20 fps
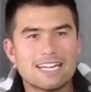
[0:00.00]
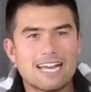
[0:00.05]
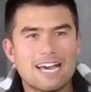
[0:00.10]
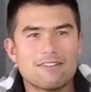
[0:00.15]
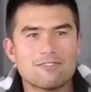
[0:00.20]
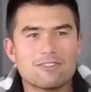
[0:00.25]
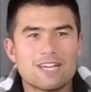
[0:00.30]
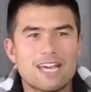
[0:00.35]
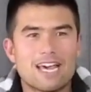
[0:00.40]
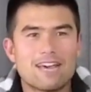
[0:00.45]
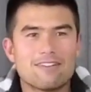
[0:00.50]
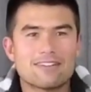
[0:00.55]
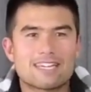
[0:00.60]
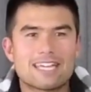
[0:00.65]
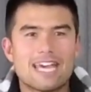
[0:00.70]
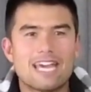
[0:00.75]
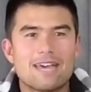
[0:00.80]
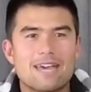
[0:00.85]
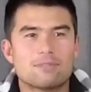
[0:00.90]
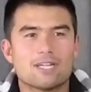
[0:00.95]
have you ever
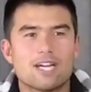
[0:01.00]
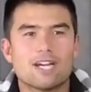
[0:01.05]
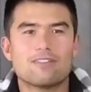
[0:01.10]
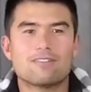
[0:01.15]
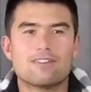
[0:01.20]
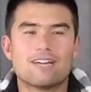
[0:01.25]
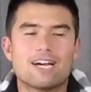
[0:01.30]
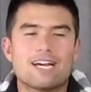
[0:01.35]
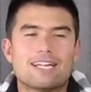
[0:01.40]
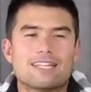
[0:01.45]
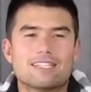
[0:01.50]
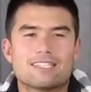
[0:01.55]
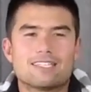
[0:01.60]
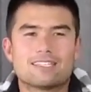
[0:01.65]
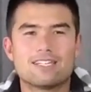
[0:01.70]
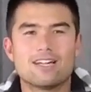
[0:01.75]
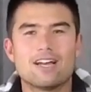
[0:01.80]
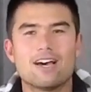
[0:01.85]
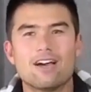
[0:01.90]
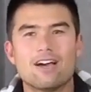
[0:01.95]
camped overnight in the
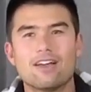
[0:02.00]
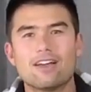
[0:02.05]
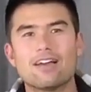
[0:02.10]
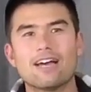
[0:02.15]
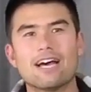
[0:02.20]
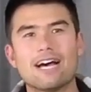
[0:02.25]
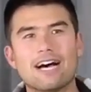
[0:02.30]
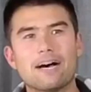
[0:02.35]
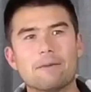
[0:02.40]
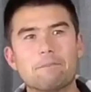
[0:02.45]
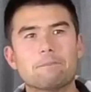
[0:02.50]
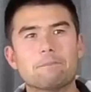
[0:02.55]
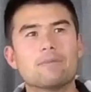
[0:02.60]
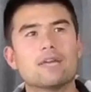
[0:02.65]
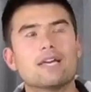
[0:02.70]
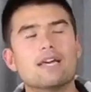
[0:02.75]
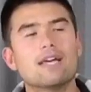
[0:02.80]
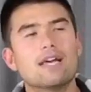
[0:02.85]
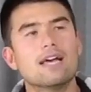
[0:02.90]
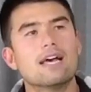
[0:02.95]
snow?
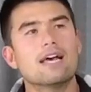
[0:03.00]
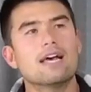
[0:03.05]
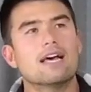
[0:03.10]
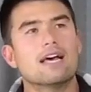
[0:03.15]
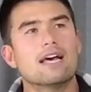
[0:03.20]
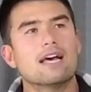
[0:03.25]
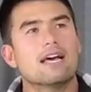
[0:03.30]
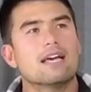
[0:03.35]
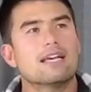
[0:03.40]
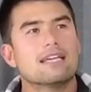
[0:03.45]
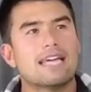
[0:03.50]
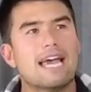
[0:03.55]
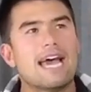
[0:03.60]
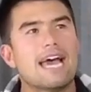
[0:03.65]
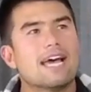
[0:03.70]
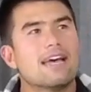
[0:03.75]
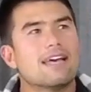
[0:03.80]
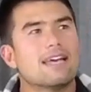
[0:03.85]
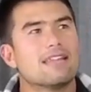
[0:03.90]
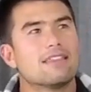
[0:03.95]

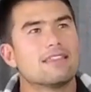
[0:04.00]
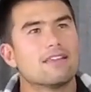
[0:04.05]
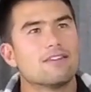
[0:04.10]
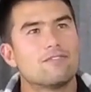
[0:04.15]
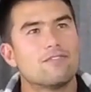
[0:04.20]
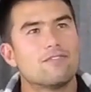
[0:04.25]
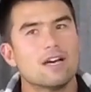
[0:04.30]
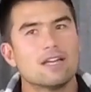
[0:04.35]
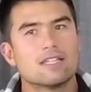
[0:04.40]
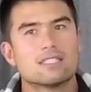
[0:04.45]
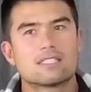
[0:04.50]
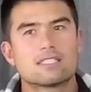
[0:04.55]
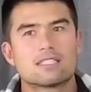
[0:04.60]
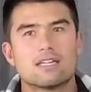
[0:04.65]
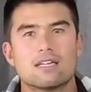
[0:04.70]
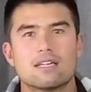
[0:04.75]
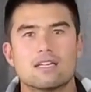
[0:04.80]
Yeah, the first